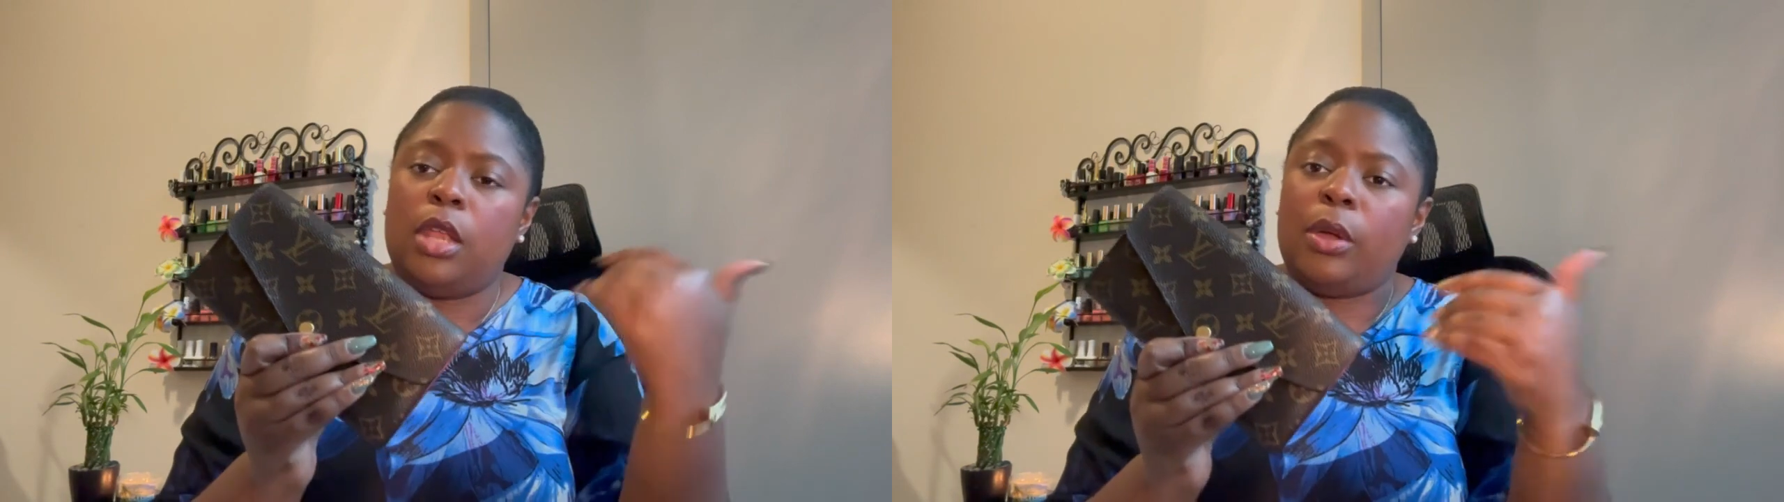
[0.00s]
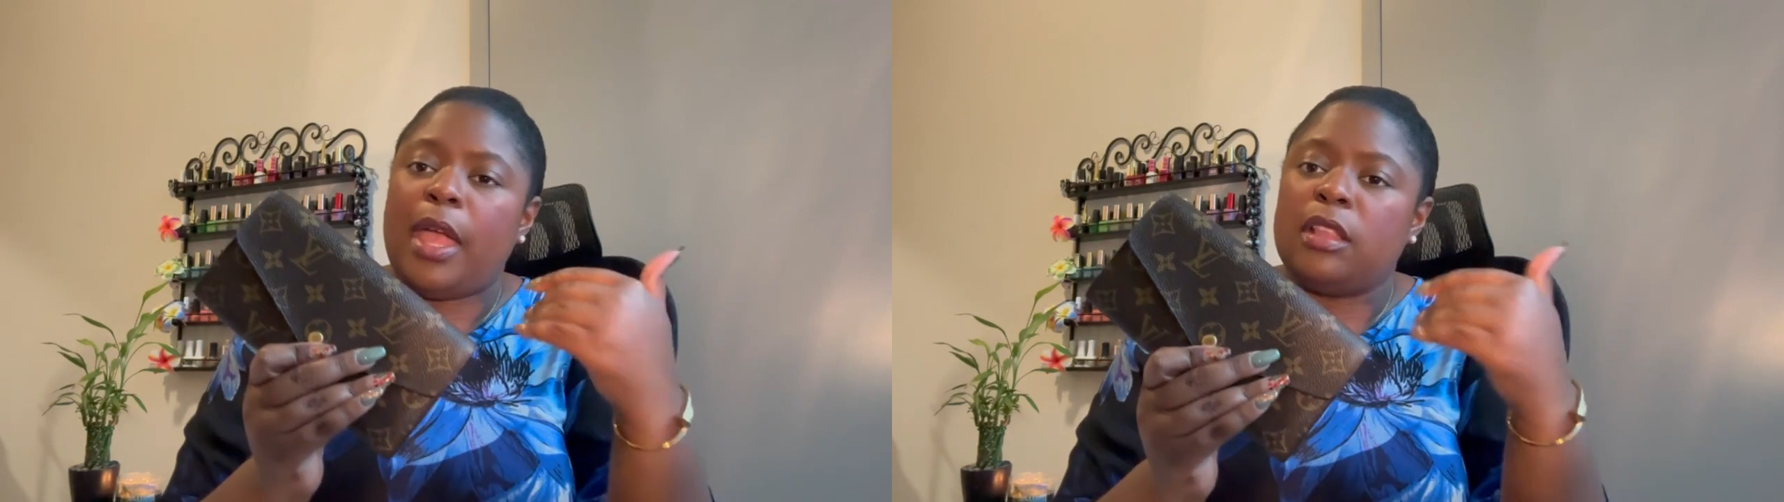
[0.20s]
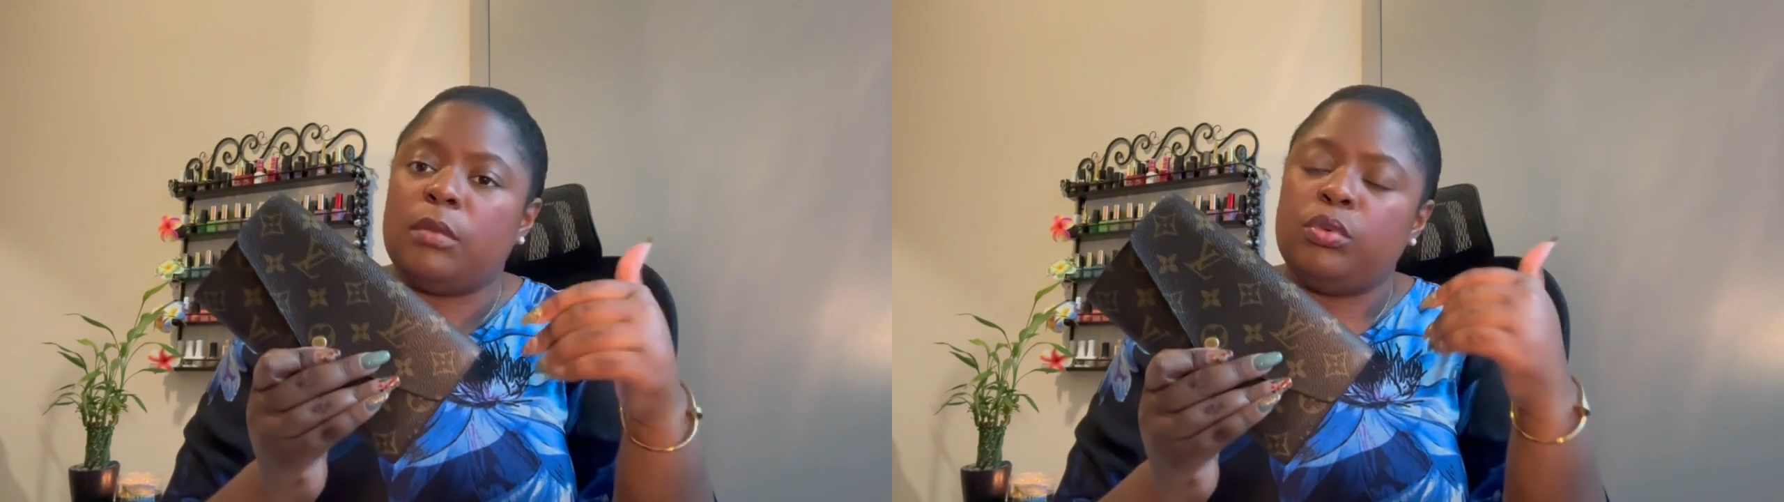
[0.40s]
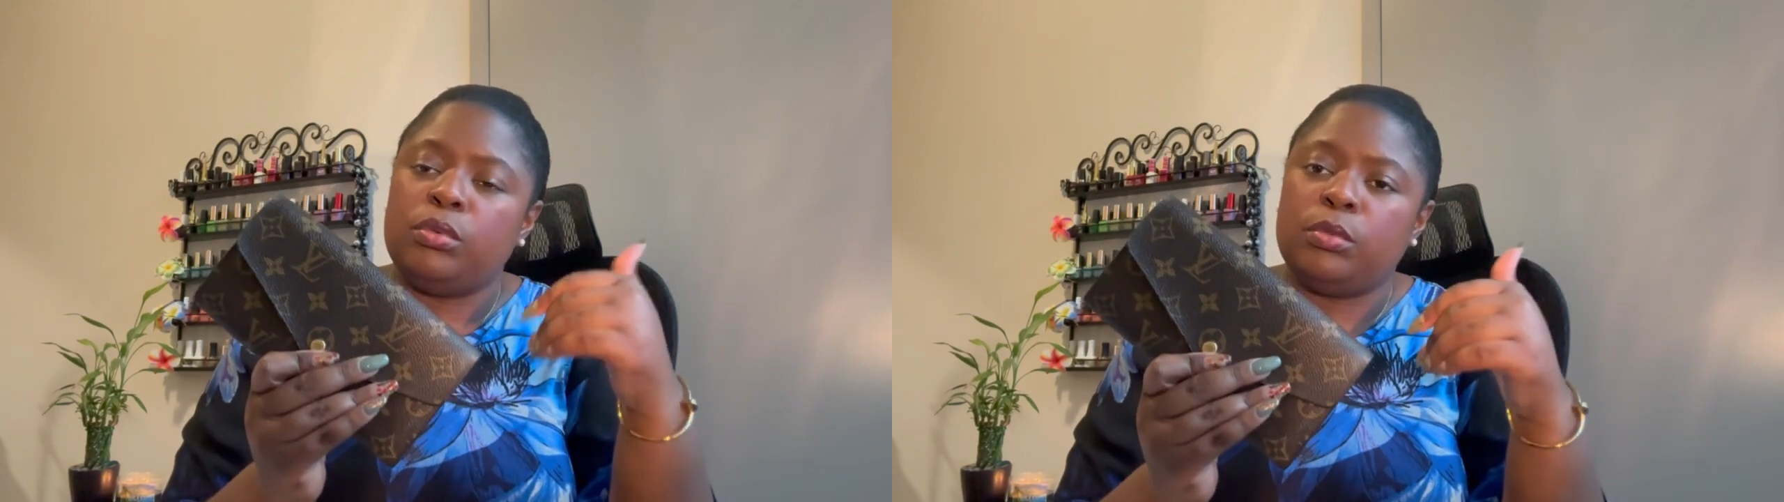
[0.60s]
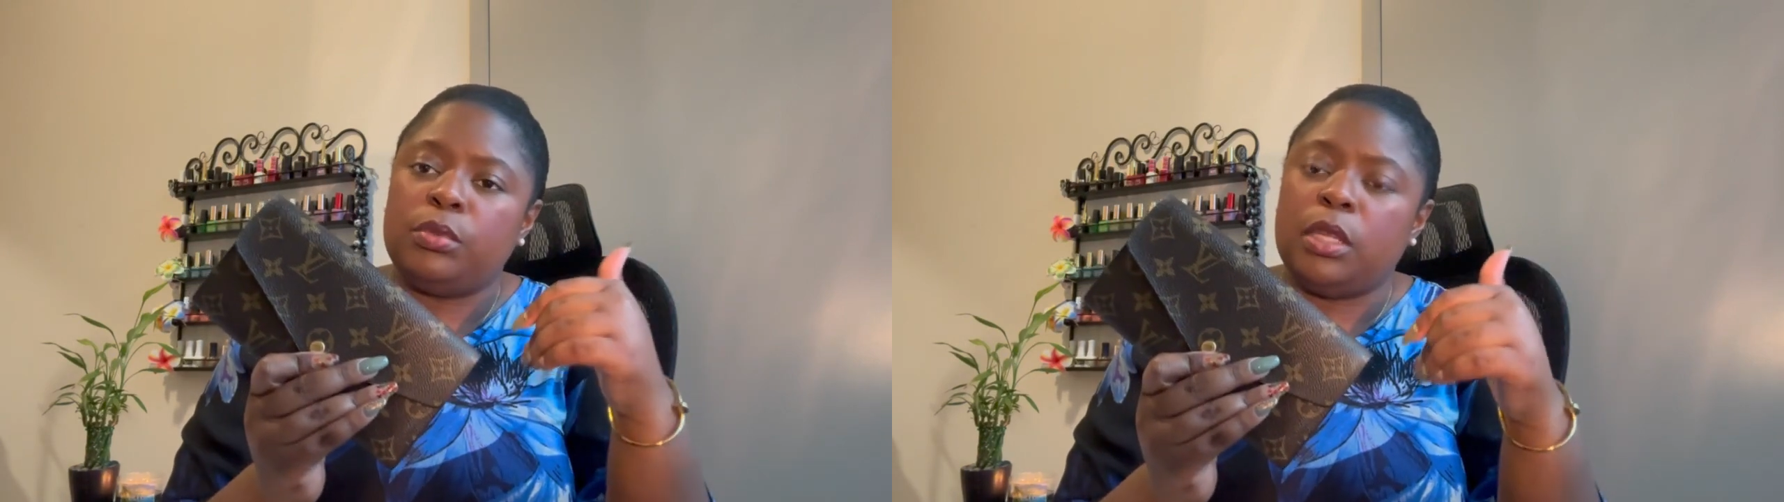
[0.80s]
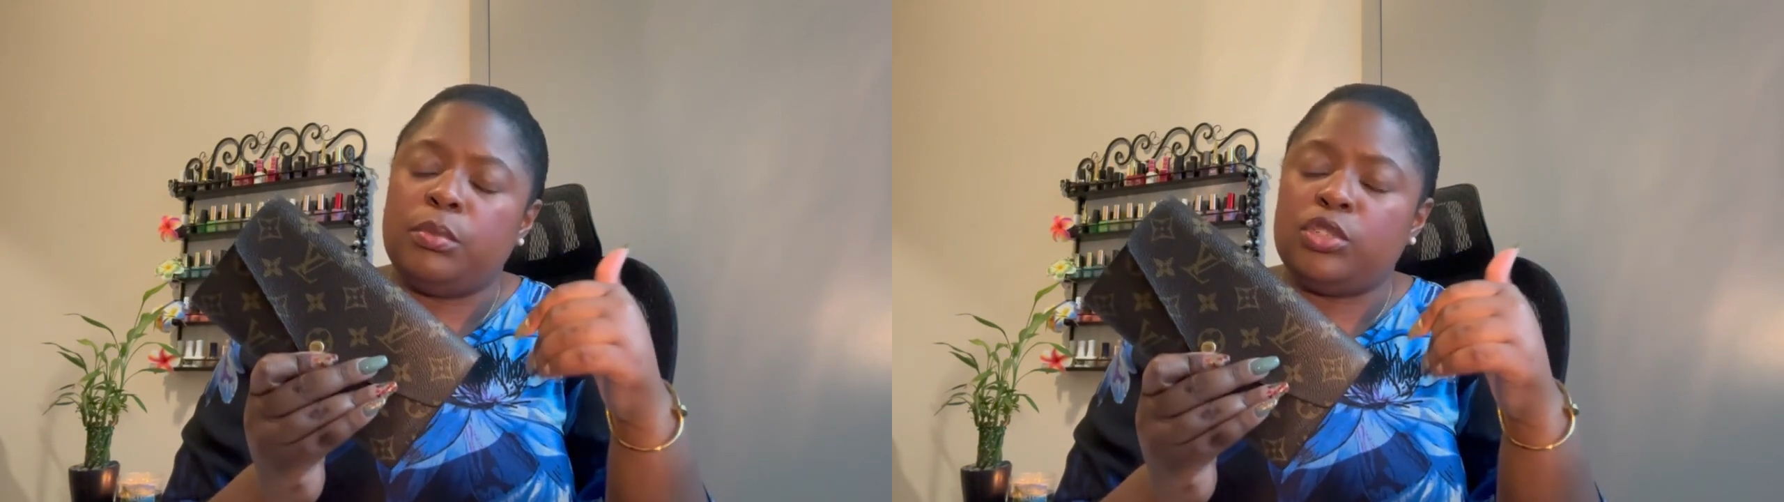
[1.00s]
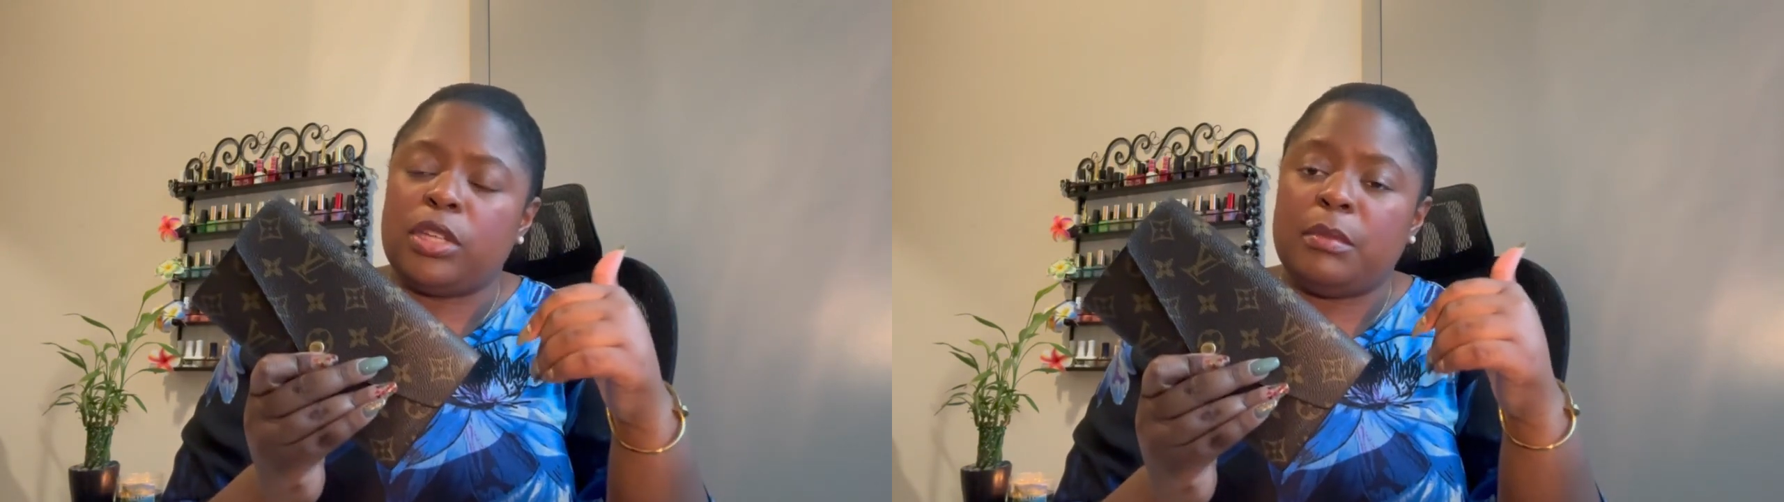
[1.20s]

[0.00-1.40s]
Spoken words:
know I had the Pochette